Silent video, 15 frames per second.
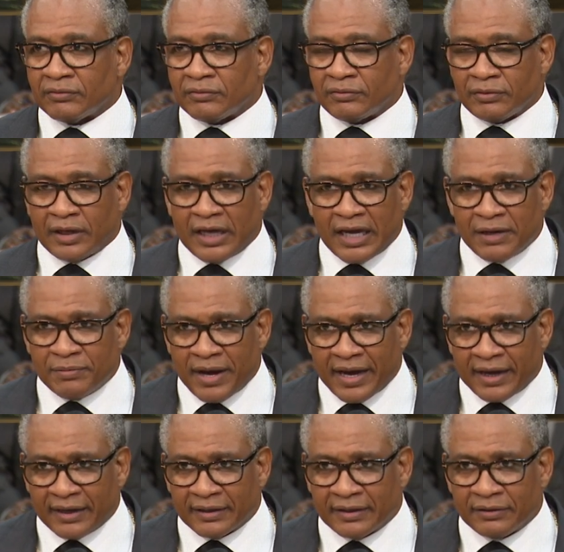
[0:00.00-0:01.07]
Say
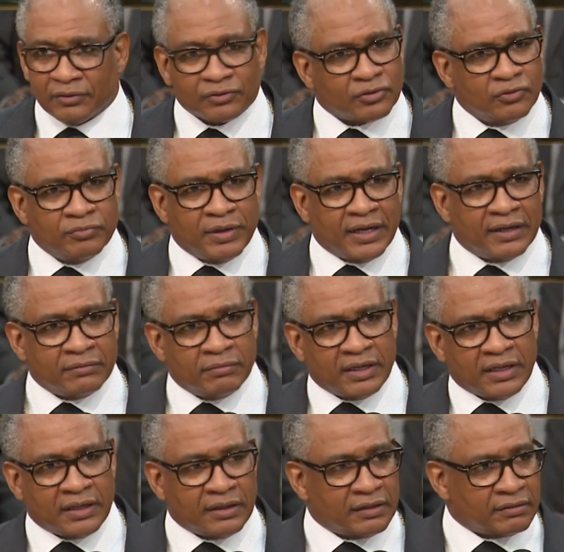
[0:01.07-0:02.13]
amen. No two men,
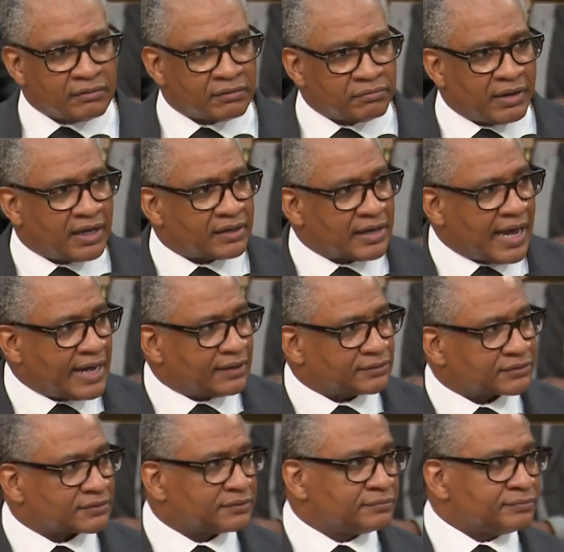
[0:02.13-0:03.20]
me. Man of the house.
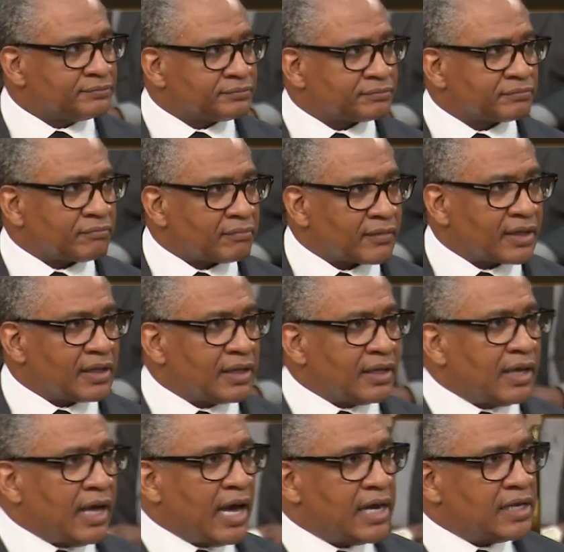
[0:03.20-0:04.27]

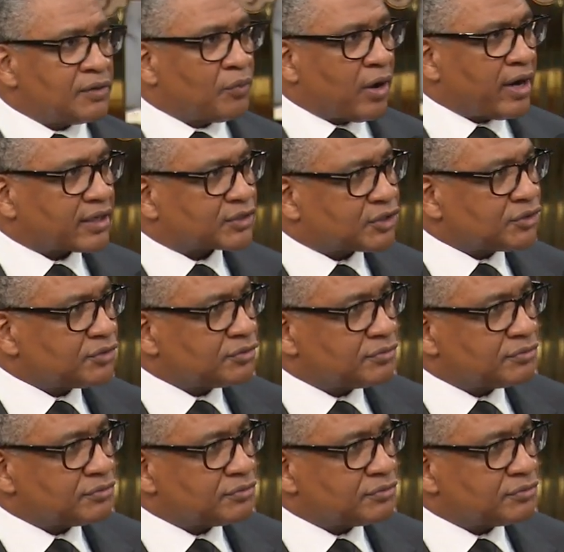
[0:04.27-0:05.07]
And it worked too.